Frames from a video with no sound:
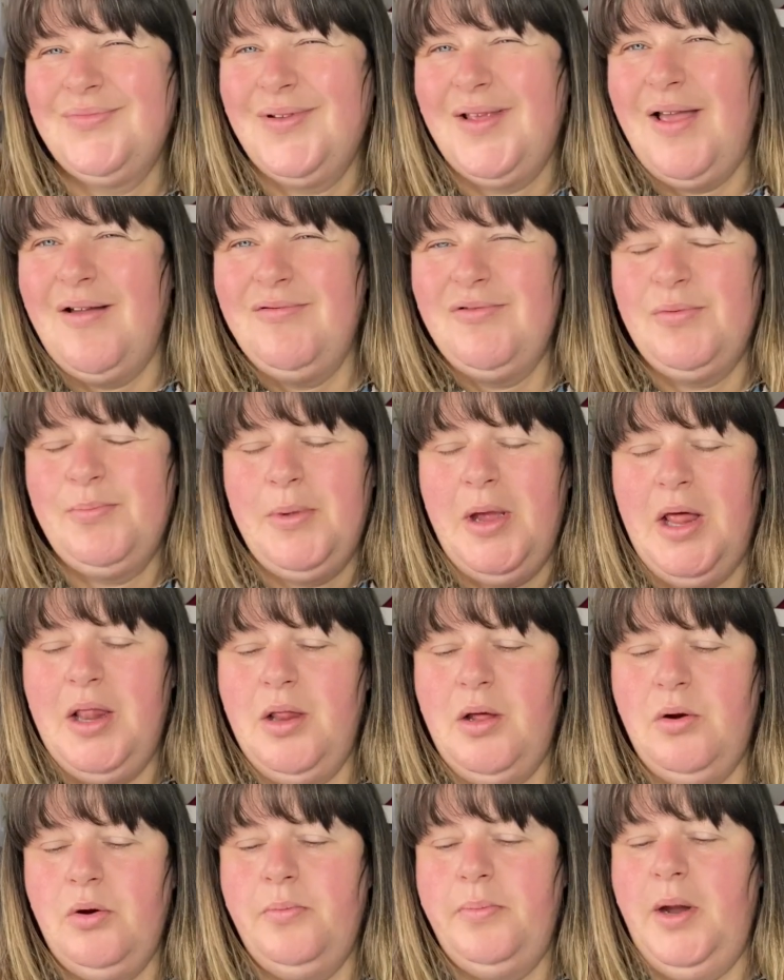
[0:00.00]
gives me a
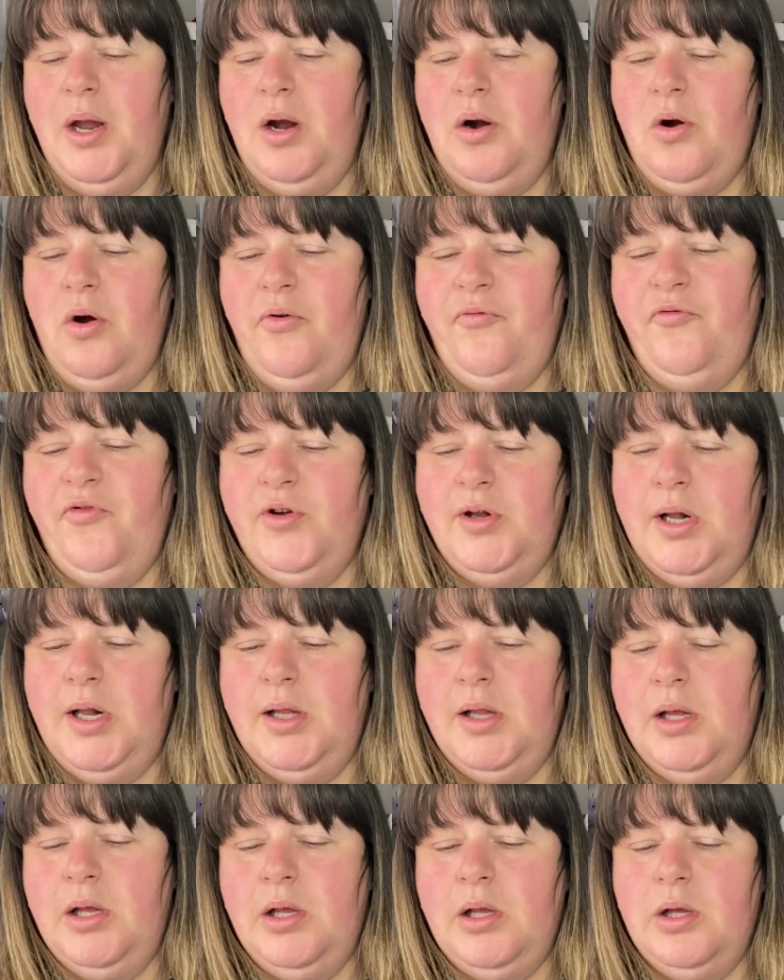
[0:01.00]
little bit of
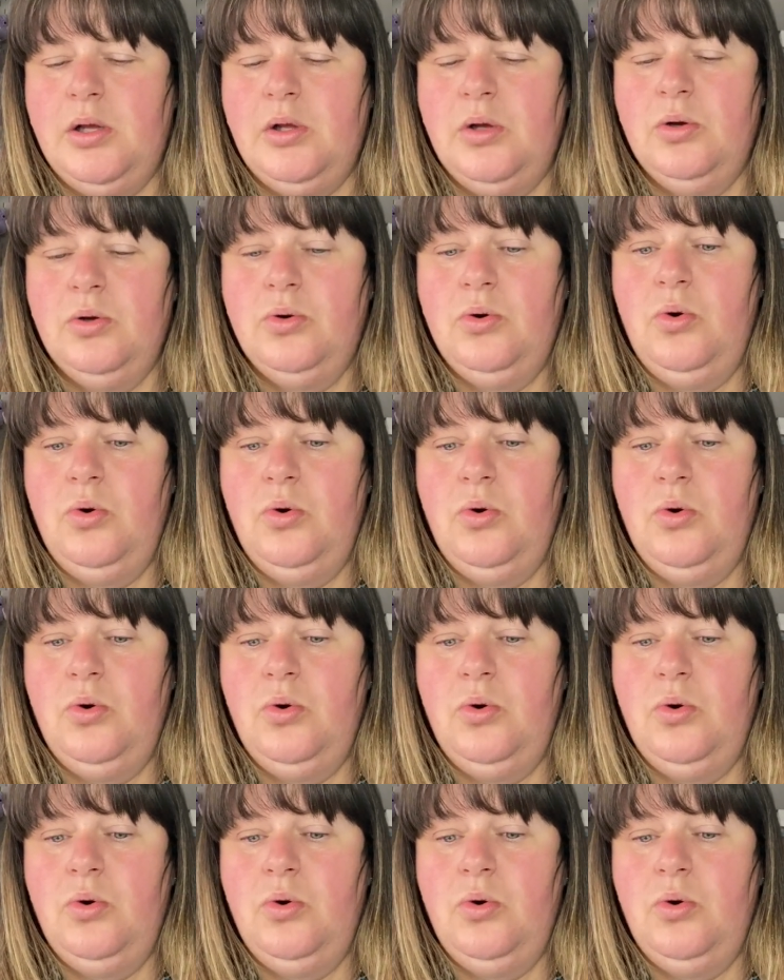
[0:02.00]
confidence to